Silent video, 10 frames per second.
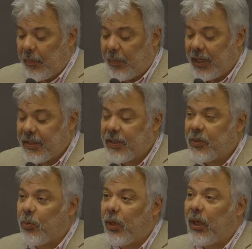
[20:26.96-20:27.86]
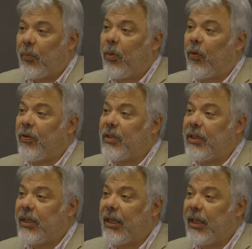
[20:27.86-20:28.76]
places where
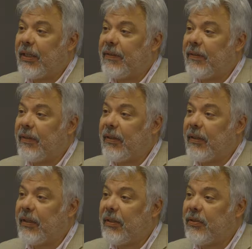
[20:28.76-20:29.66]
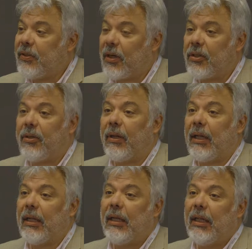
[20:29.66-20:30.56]
poverty has a
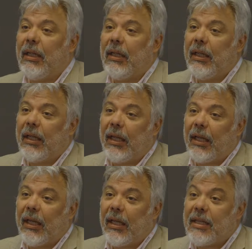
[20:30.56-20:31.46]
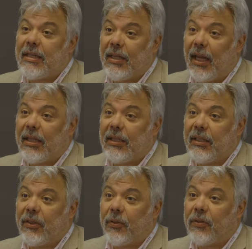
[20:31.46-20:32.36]
structural stand
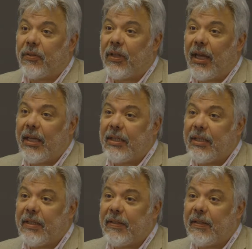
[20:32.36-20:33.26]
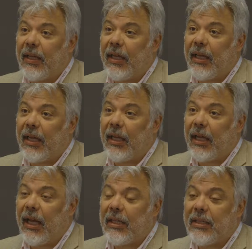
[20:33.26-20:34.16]
in those societies.
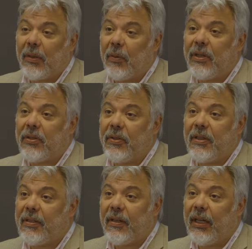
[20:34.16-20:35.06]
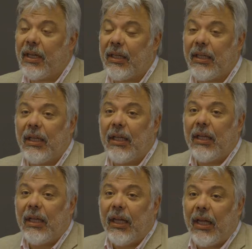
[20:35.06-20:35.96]
And the question is clearly,
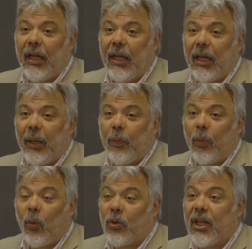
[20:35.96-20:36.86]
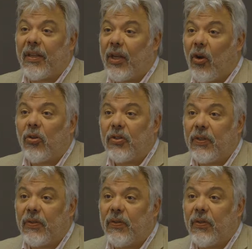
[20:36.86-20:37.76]
what are the
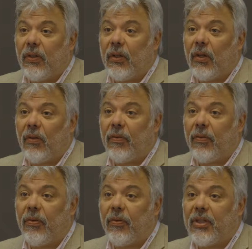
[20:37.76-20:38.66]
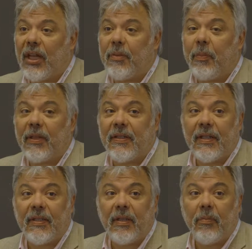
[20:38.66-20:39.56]
causes of that
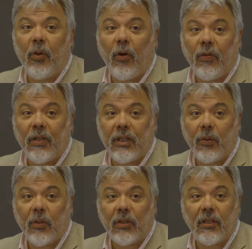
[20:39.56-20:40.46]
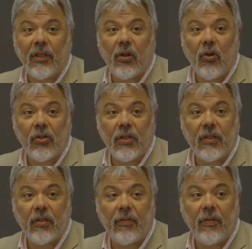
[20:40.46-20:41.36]
persisting poverty? What are the
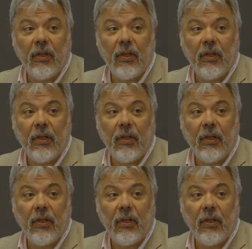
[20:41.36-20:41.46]
causes of